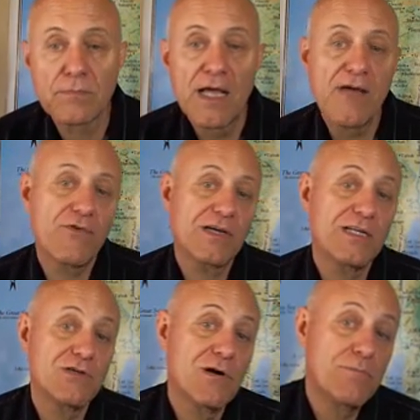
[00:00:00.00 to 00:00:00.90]
If we're going
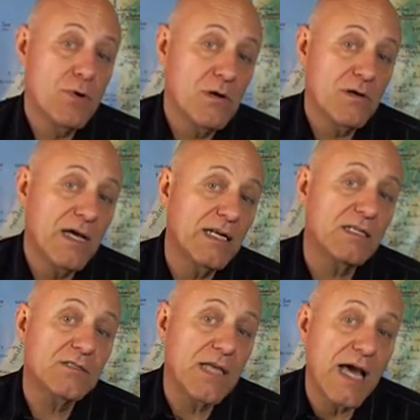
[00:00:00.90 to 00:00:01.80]
to do a bull
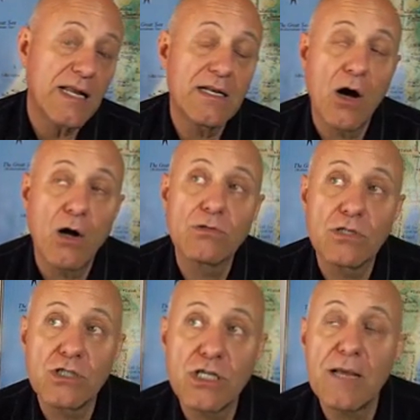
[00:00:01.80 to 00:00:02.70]
and an older
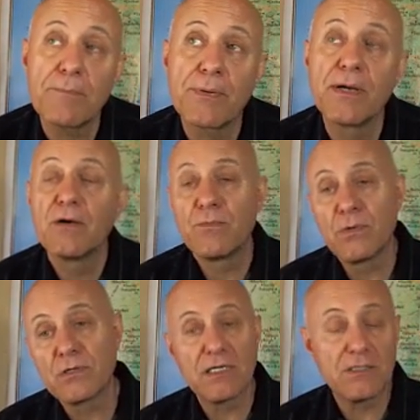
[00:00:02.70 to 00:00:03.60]
sheep,
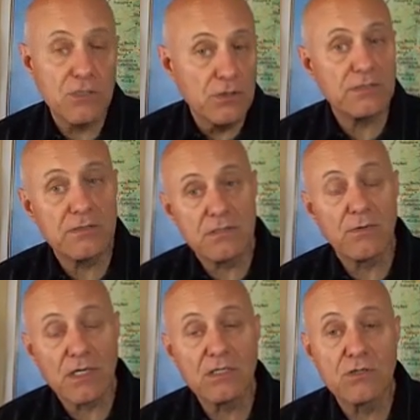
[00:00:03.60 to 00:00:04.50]
we're going
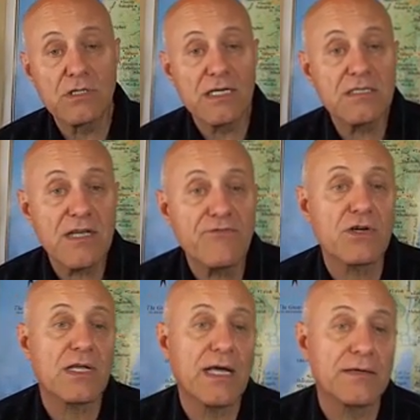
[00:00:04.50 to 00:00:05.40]
to do things
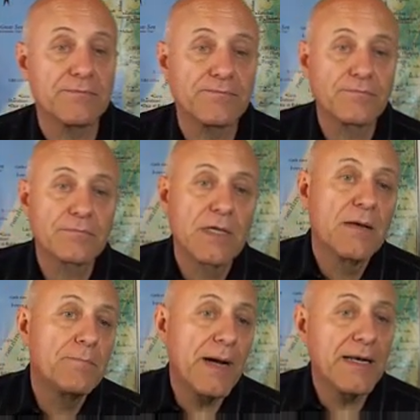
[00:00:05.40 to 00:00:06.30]
differently.
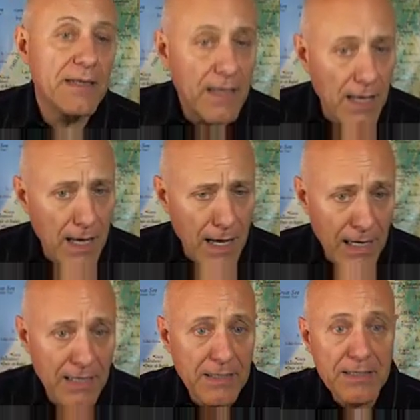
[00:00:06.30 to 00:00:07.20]

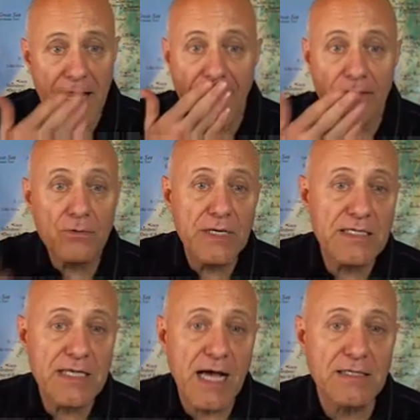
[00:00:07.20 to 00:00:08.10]
But now look what he
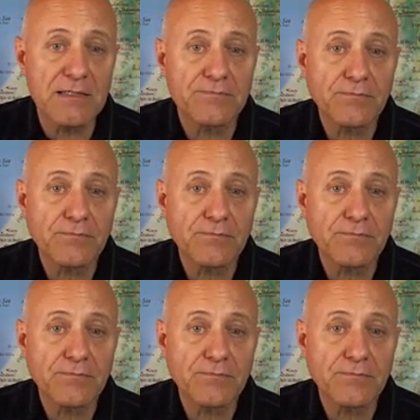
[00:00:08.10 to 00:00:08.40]
says.